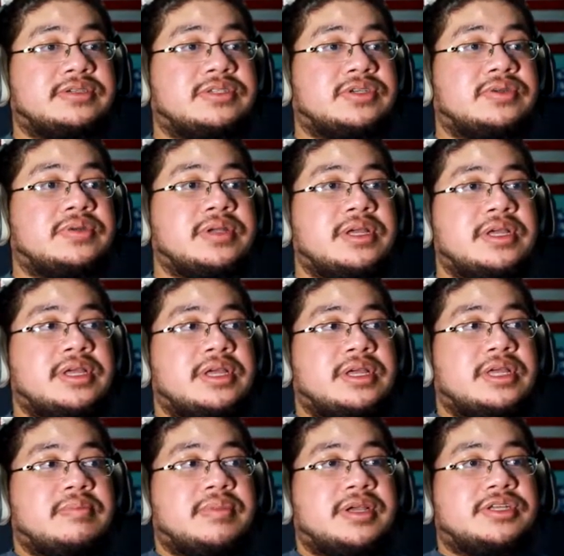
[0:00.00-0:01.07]
So
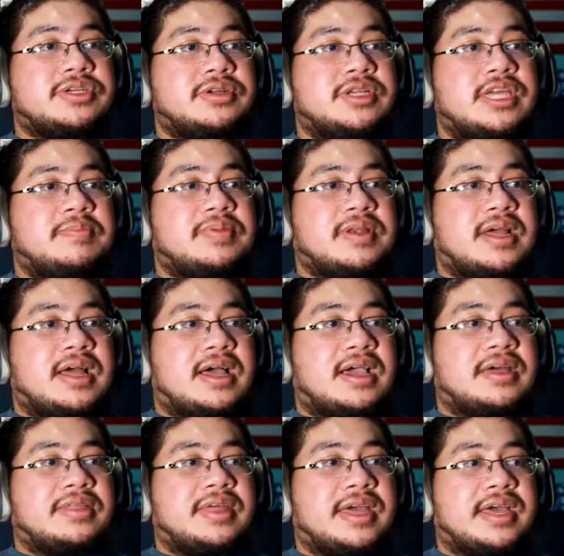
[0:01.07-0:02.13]
make sure you keep an eye
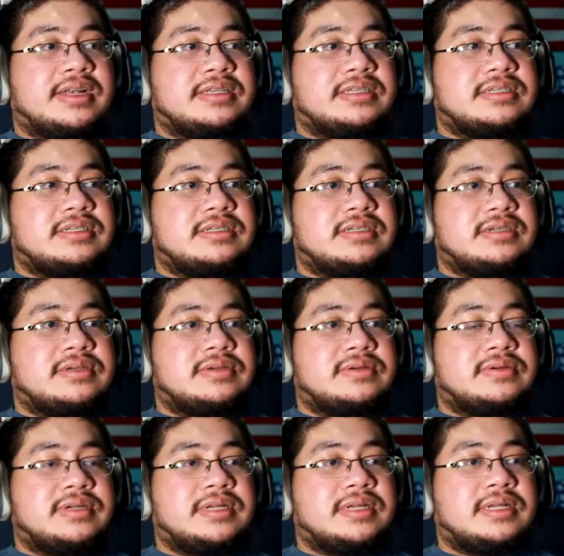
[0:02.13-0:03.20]
on that.
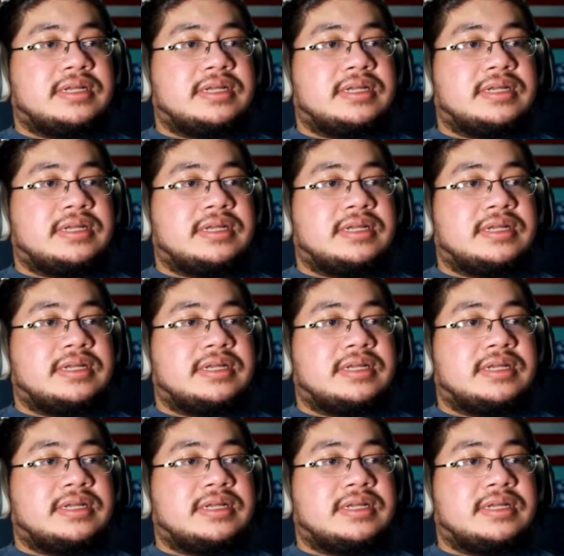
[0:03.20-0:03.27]
So,